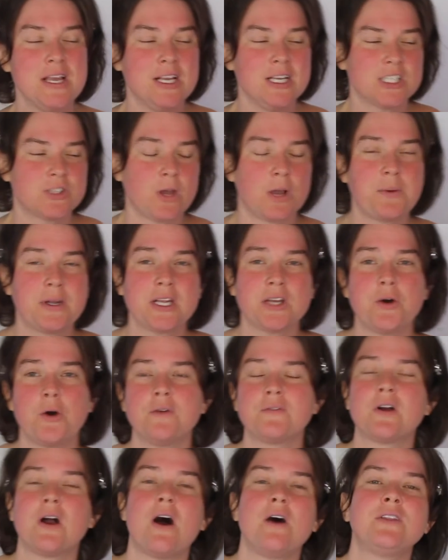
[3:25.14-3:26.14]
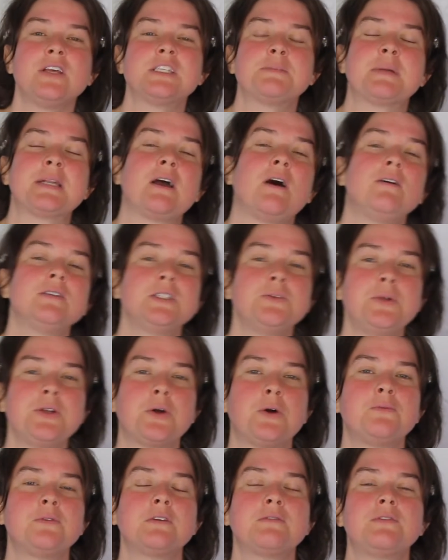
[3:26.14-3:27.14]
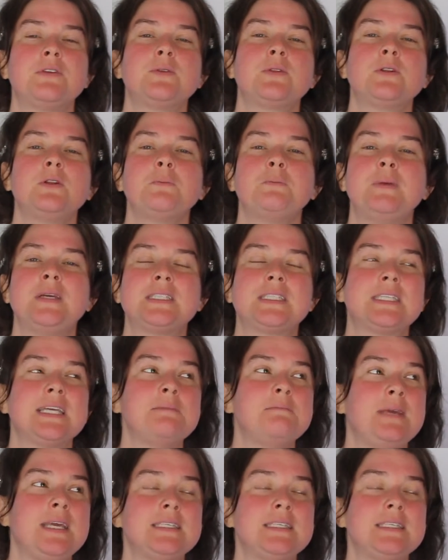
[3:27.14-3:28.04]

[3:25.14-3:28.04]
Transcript: So I want to go over all this, but I also want to go over a few little bits and